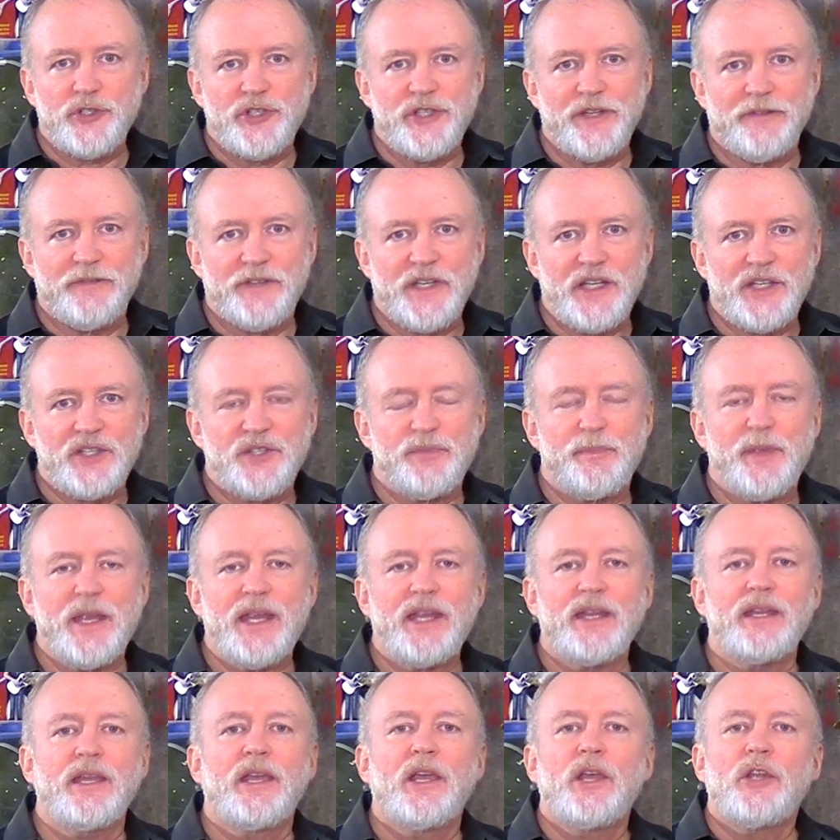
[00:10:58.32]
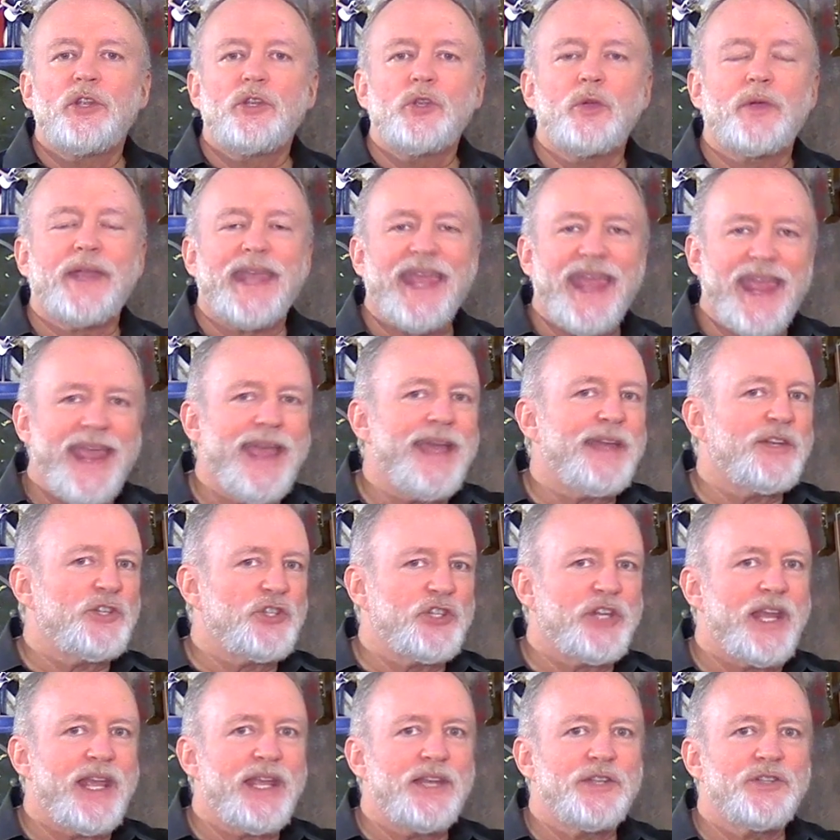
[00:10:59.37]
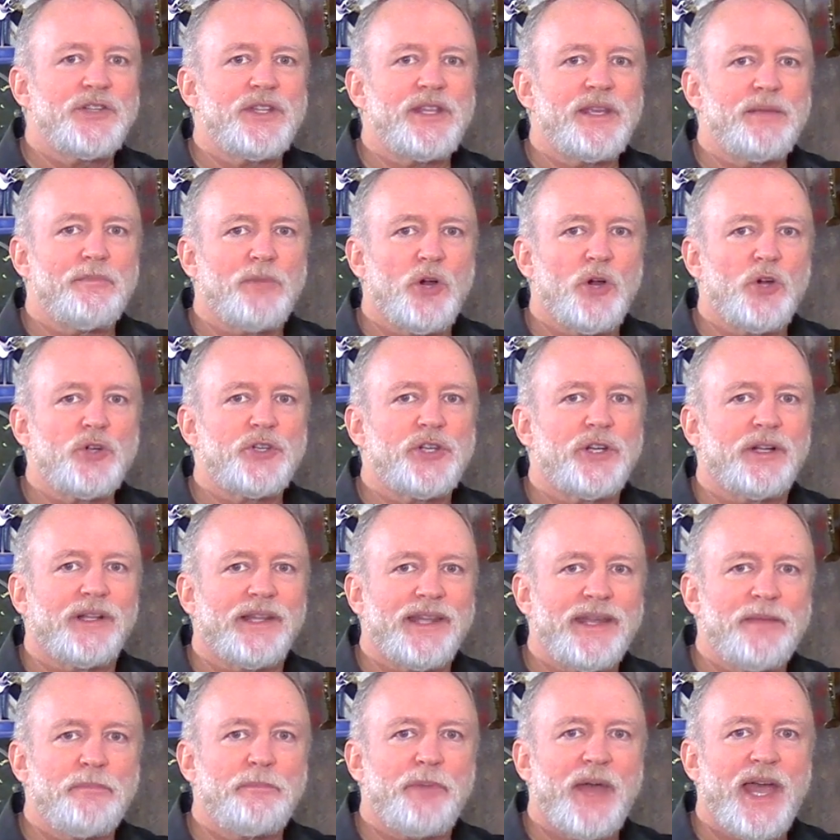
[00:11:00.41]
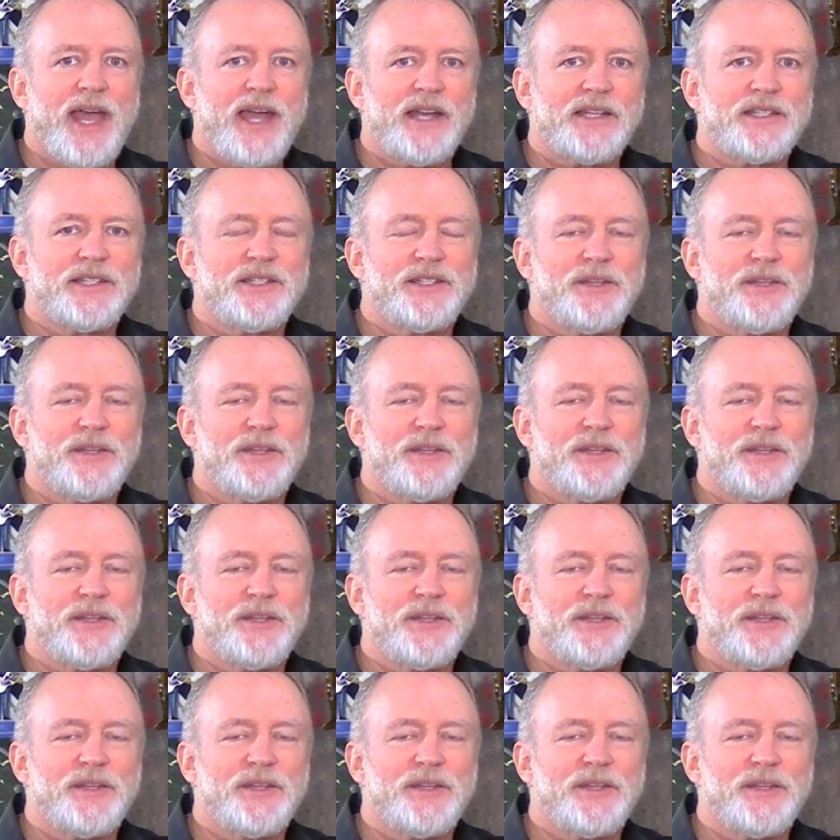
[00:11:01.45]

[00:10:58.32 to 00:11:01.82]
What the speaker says: shifting speed. You can change the emotional impact